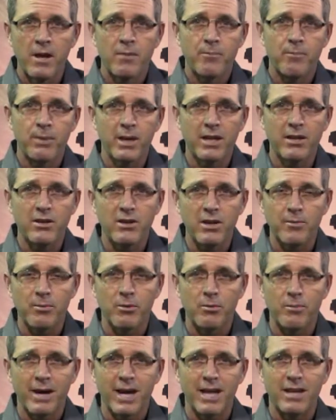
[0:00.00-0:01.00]
Being
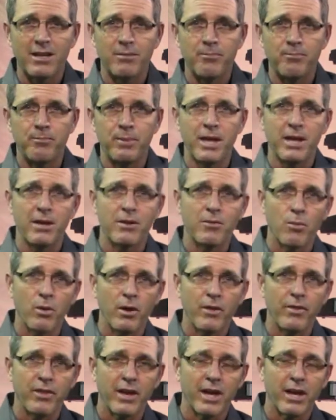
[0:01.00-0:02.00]
double-minded, being
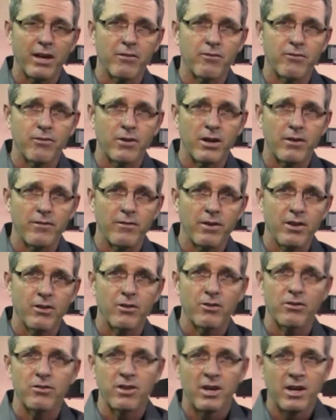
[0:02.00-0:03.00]
one thing in front of
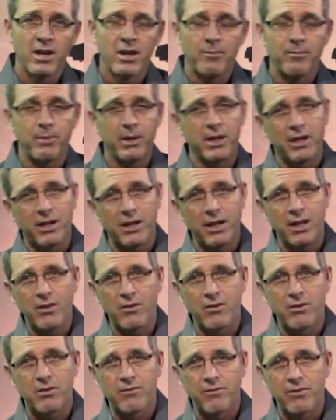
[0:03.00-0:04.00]
others, being
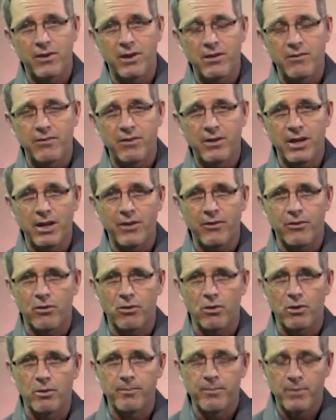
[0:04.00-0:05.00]
another in front of another
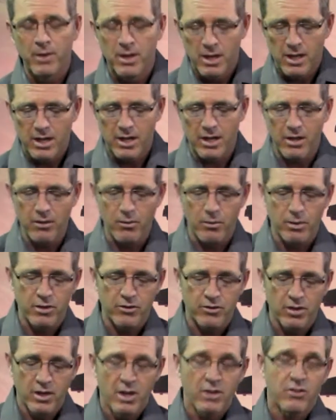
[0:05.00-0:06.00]
group. In other
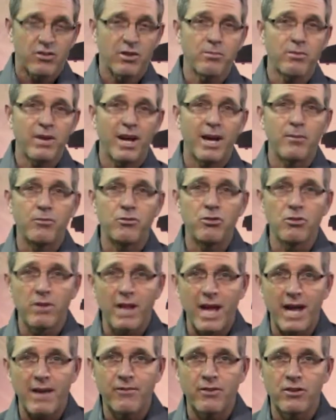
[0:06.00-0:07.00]
words, sometimes you
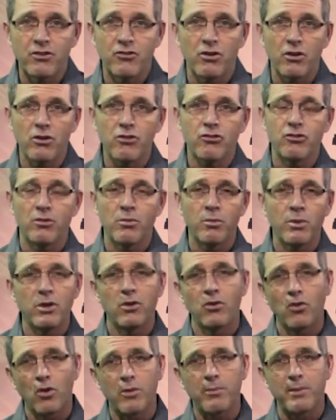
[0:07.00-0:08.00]
laugh at jokes you
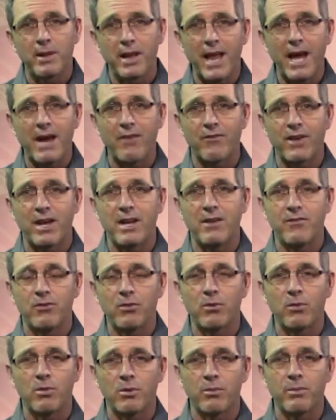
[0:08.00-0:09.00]
wouldn't normally laugh at if
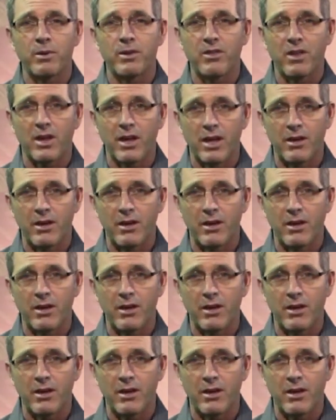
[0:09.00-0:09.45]
you were with